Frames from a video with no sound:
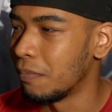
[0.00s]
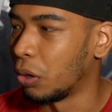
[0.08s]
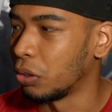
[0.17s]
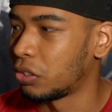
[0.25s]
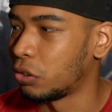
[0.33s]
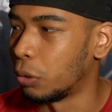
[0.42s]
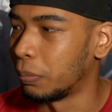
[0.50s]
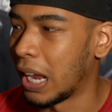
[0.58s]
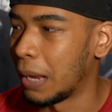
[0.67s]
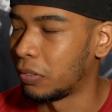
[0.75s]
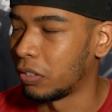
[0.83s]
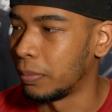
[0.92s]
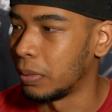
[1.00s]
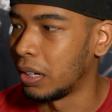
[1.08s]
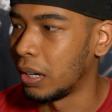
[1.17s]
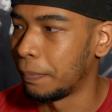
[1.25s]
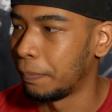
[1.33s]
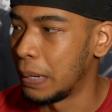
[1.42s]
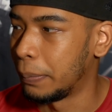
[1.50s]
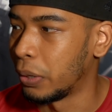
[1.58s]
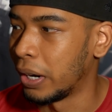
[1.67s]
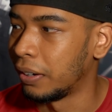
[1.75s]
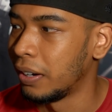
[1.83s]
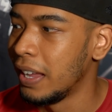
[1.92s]
most Storm games from
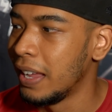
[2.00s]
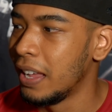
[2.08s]
people here.